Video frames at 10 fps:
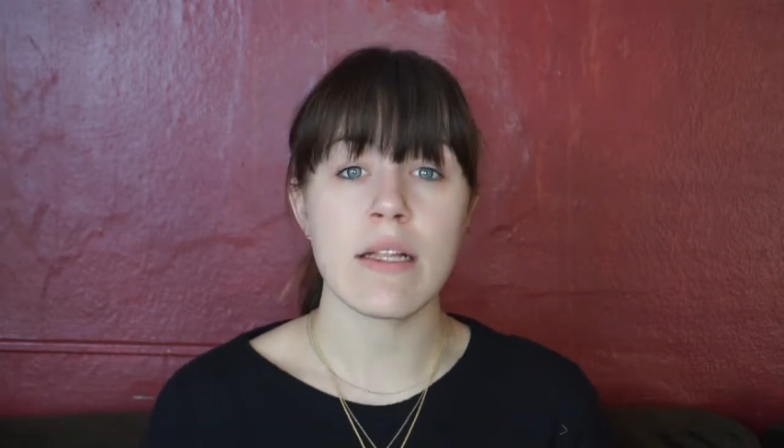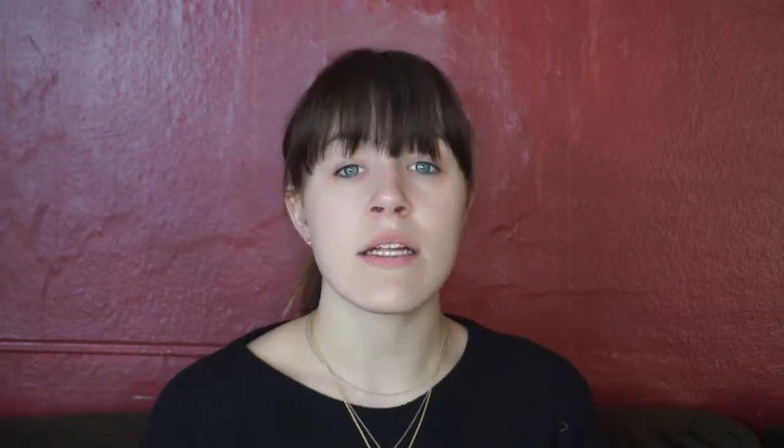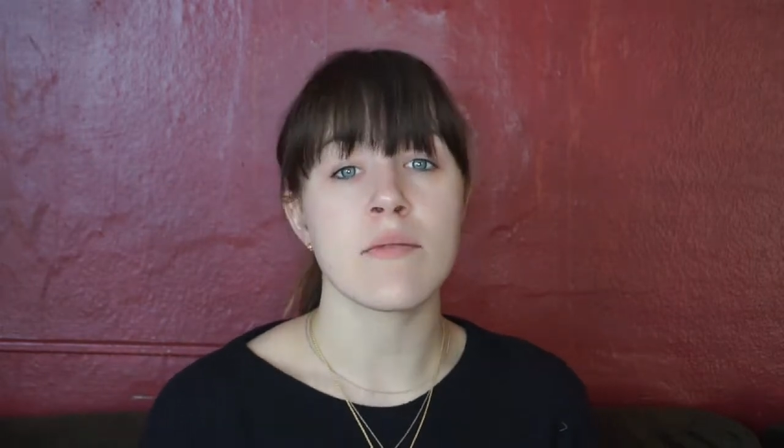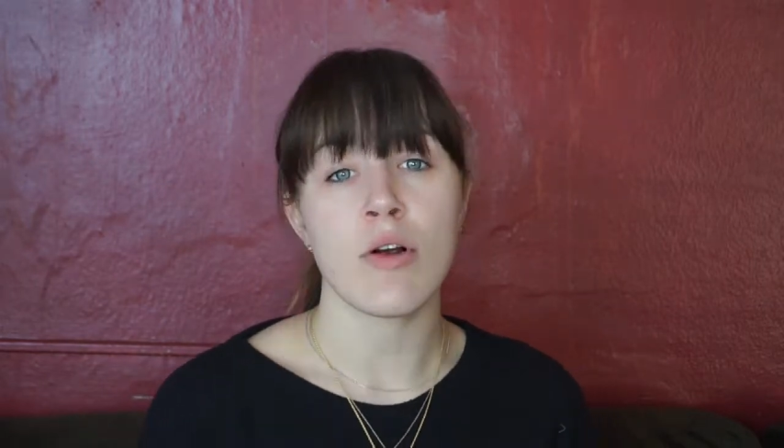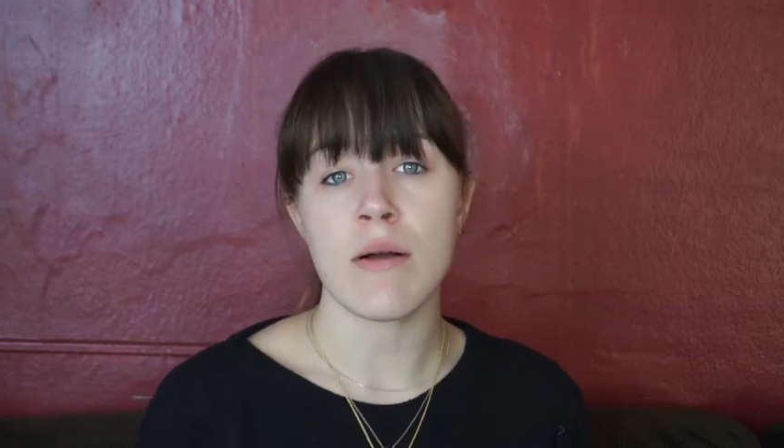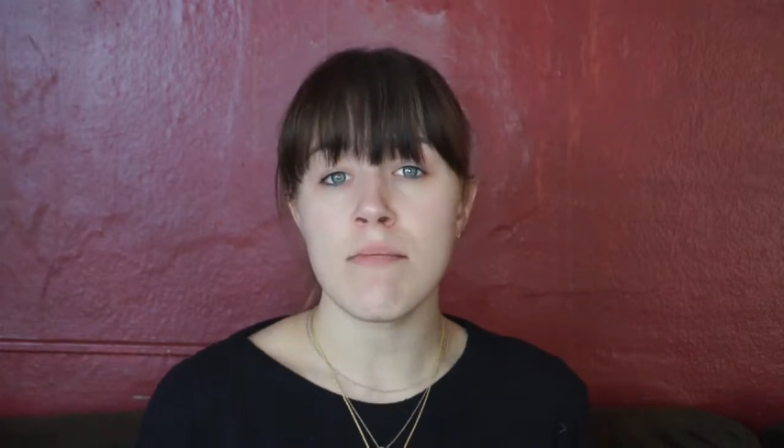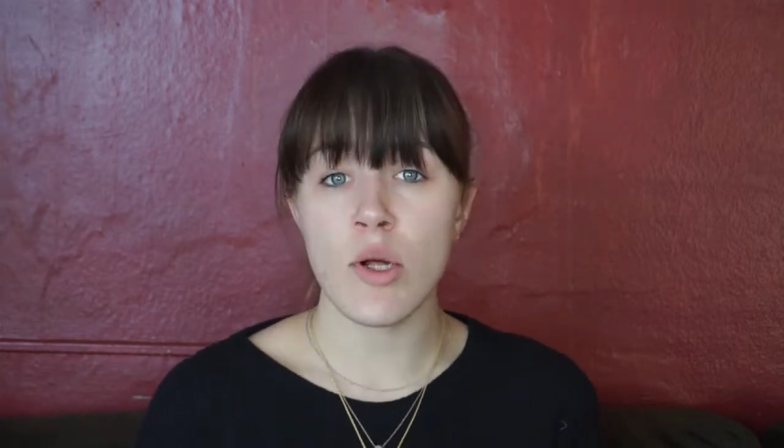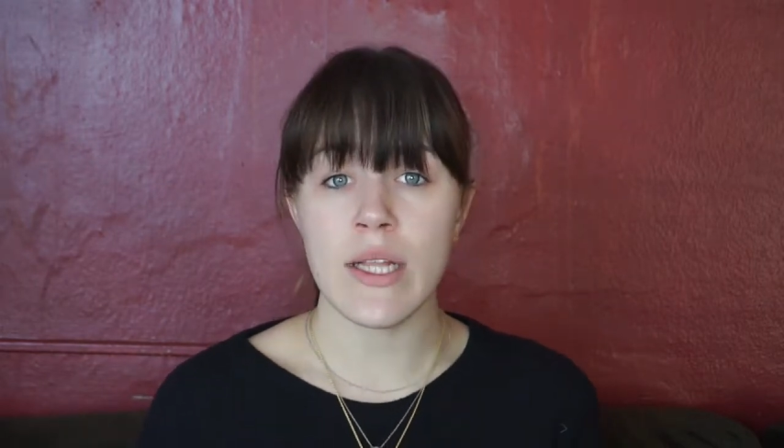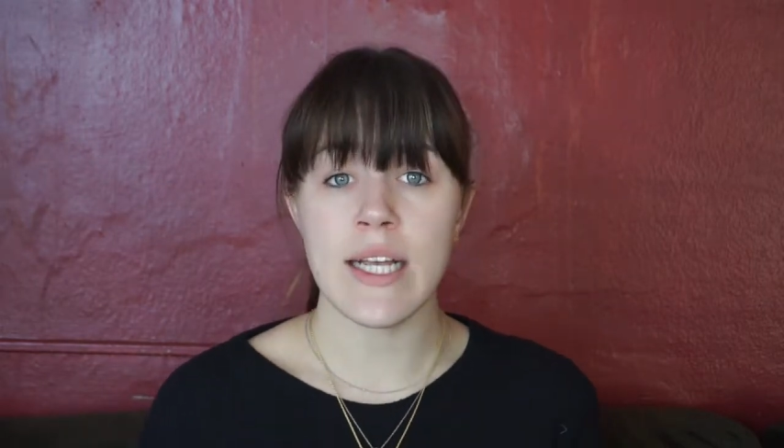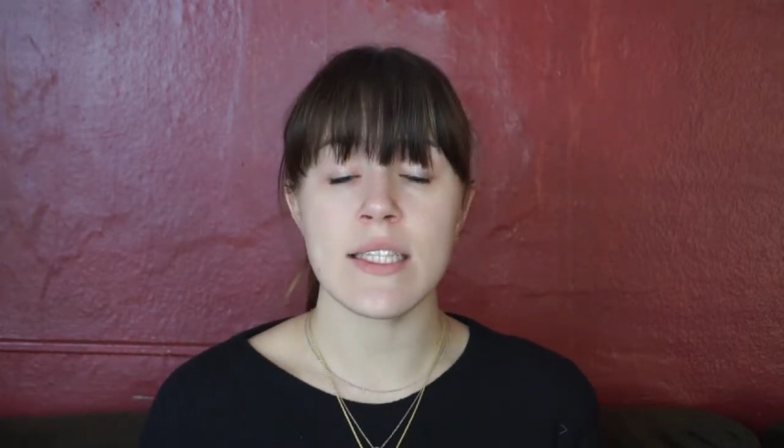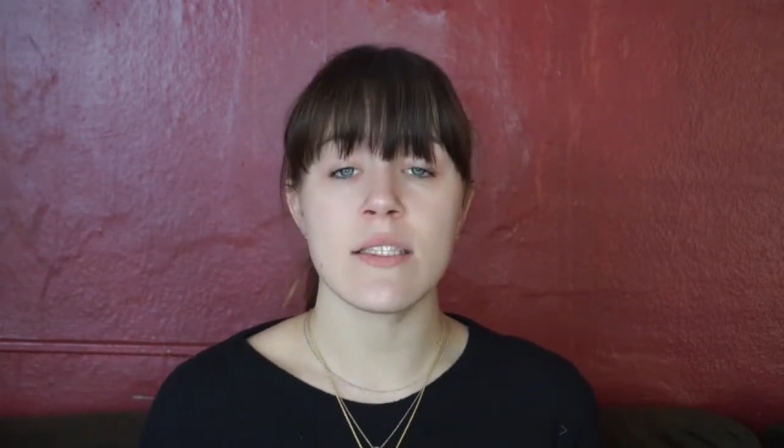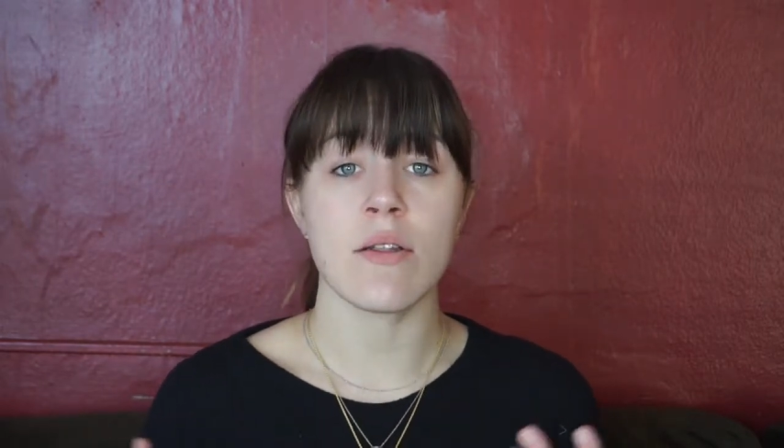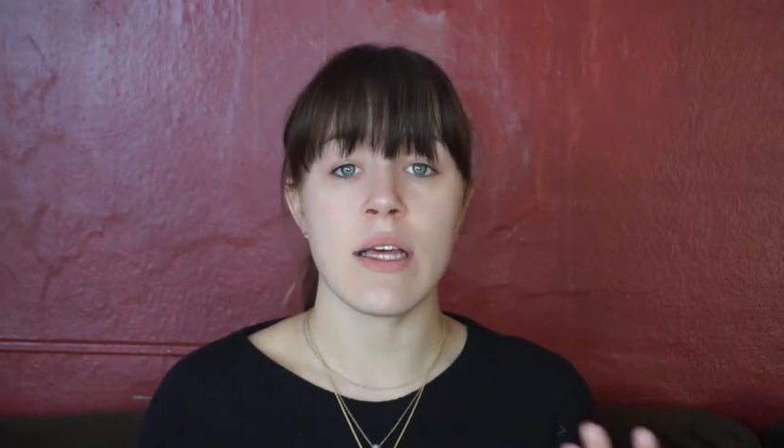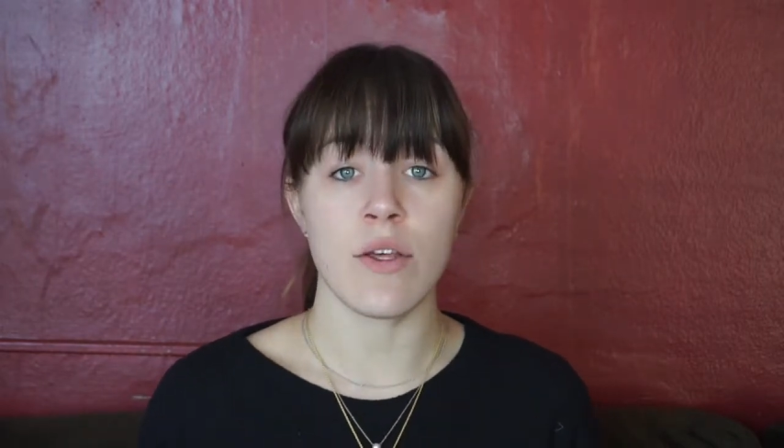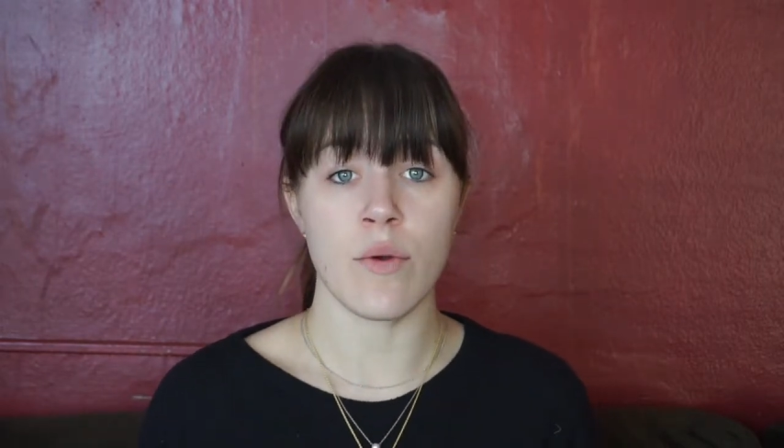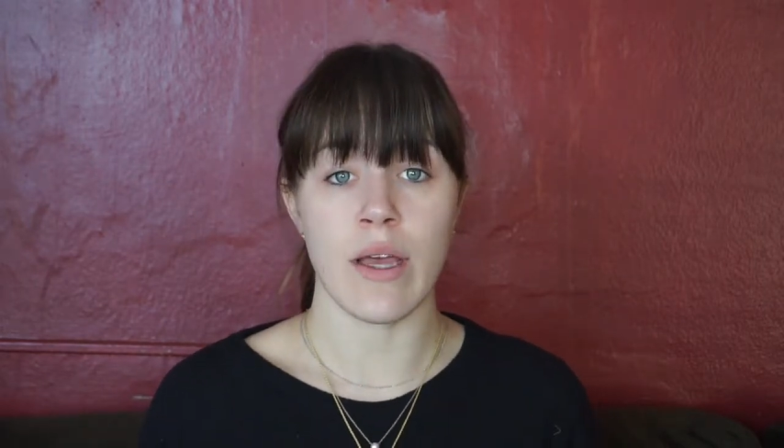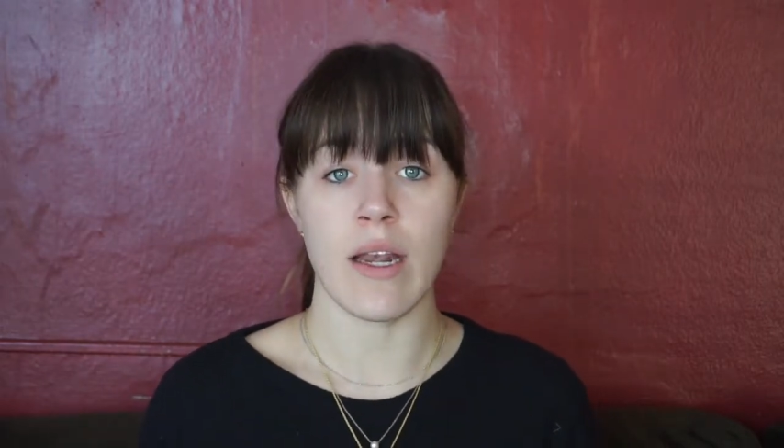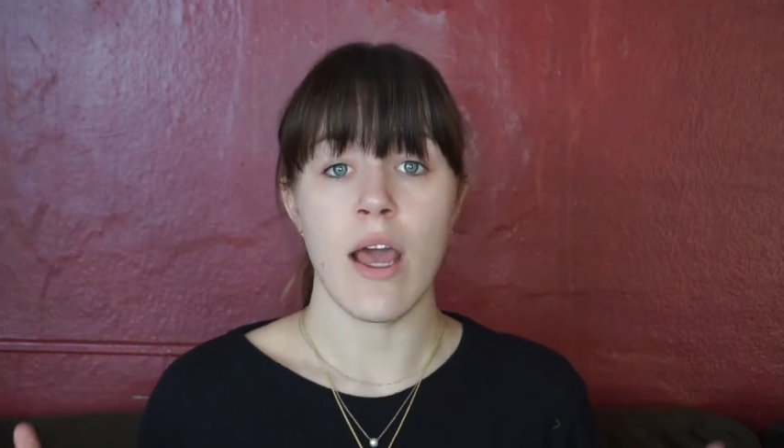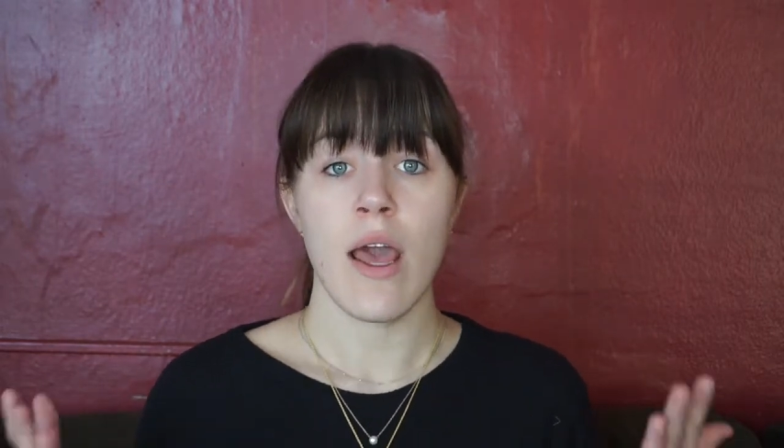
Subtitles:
a little more emollient, so that you can